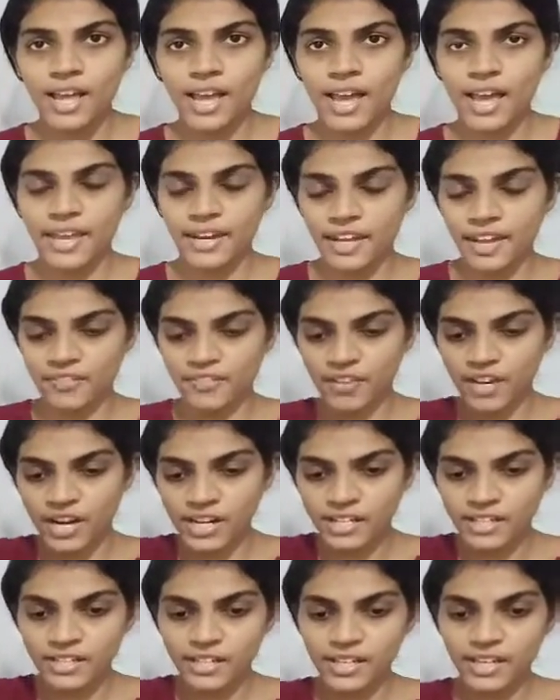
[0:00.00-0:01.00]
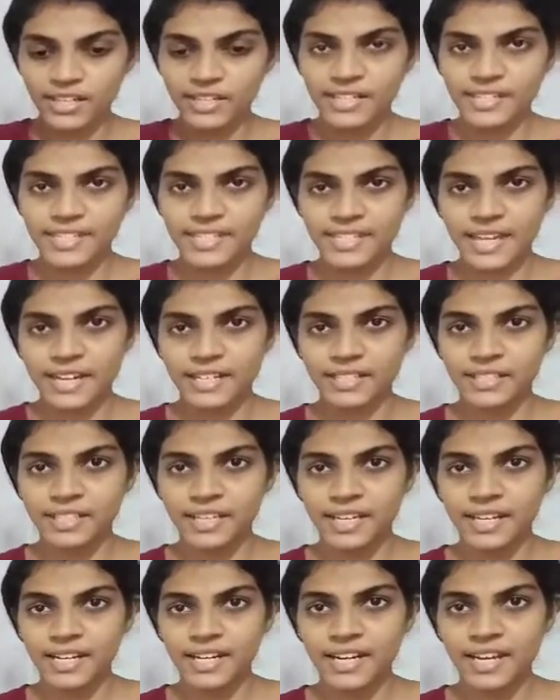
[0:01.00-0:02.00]
and I've cut in the
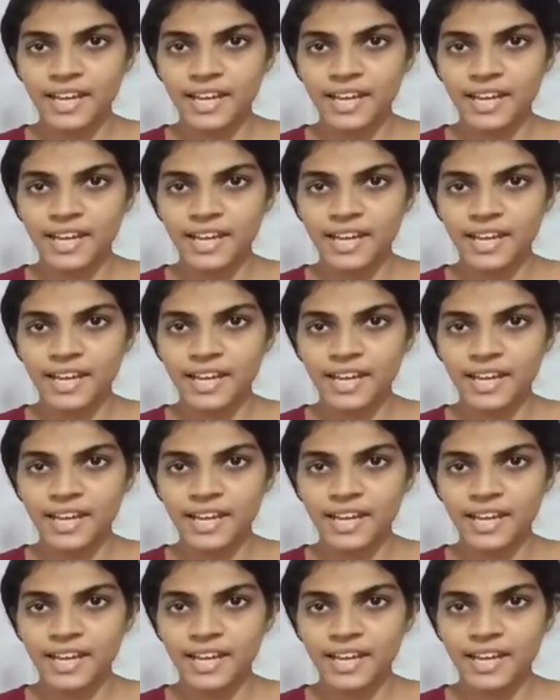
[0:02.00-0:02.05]
center,